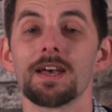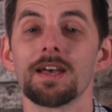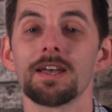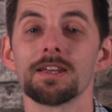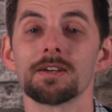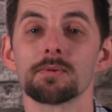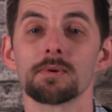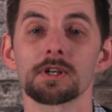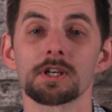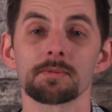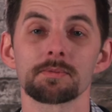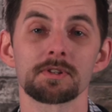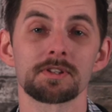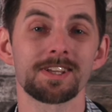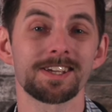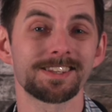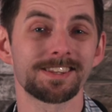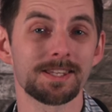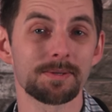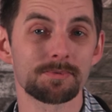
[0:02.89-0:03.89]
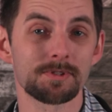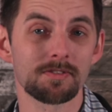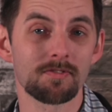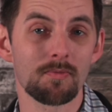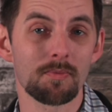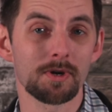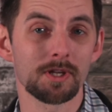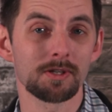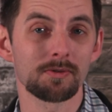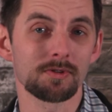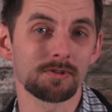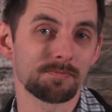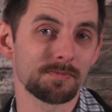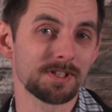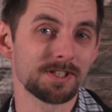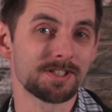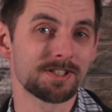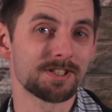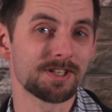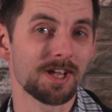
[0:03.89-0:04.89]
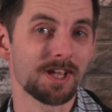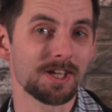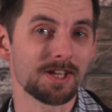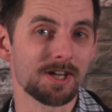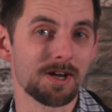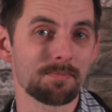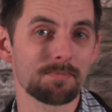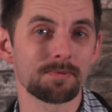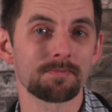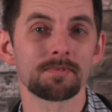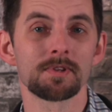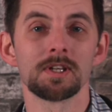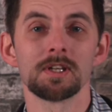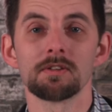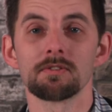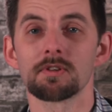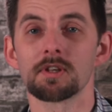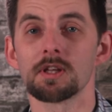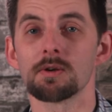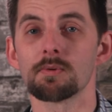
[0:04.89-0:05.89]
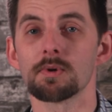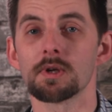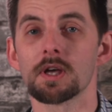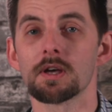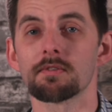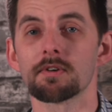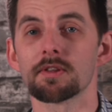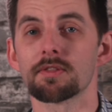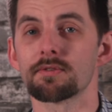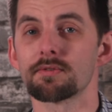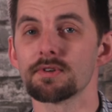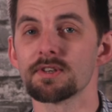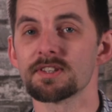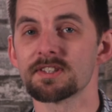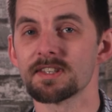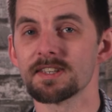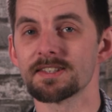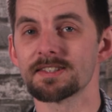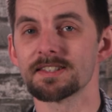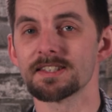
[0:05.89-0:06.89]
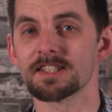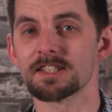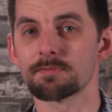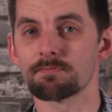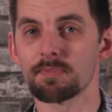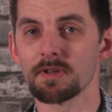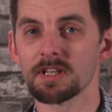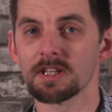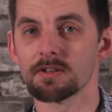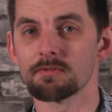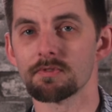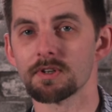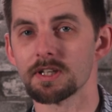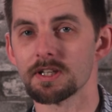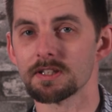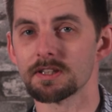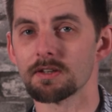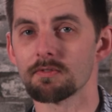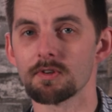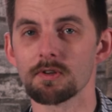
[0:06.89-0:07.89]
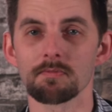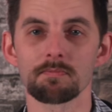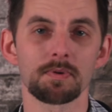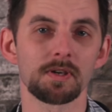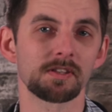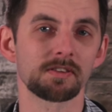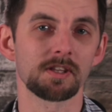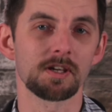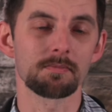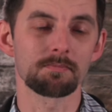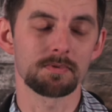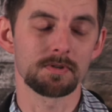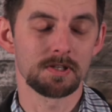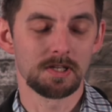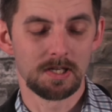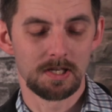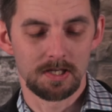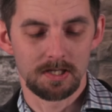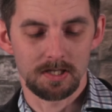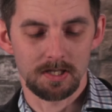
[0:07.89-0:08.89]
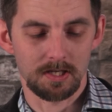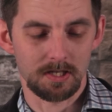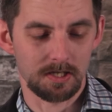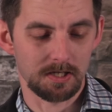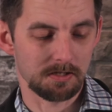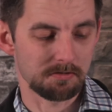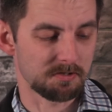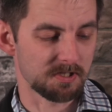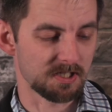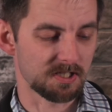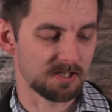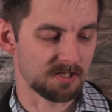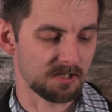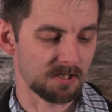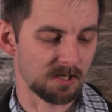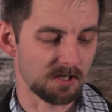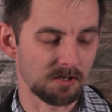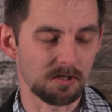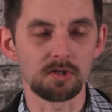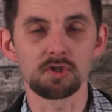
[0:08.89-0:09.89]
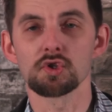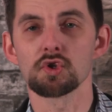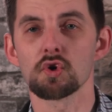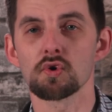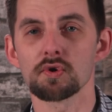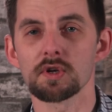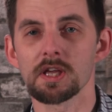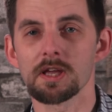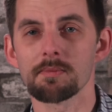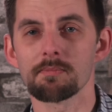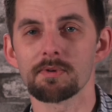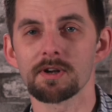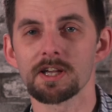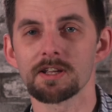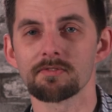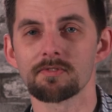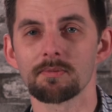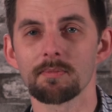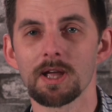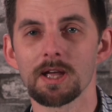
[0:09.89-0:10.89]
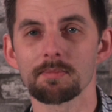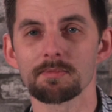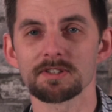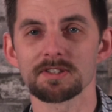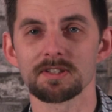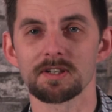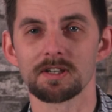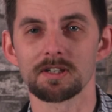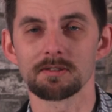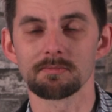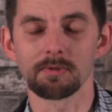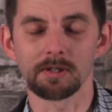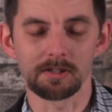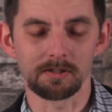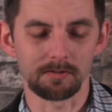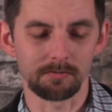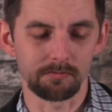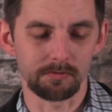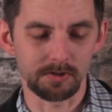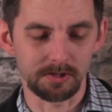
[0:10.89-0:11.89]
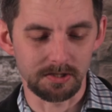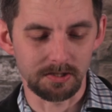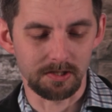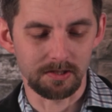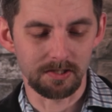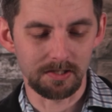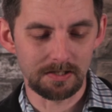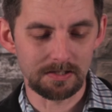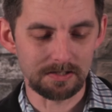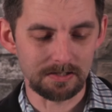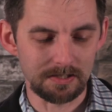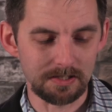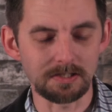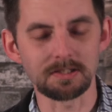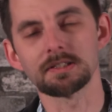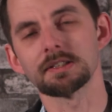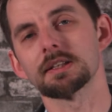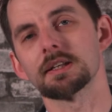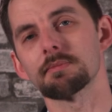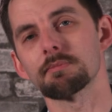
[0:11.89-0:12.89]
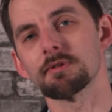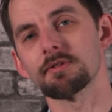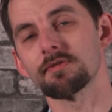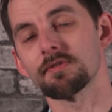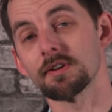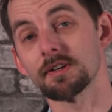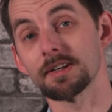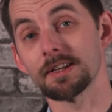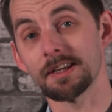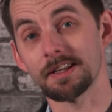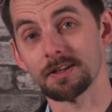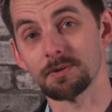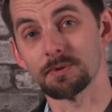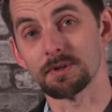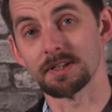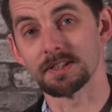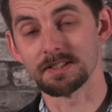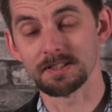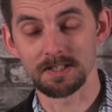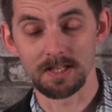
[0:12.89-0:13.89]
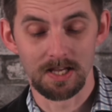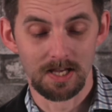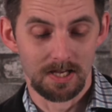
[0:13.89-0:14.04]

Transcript: Hey and welcome to Tech Tips everybody, with me Jacob. Today we have a 360 spinning rig that we've picked up. This is a no-name brand from Amazon, but we think it's gonna be fun anyways.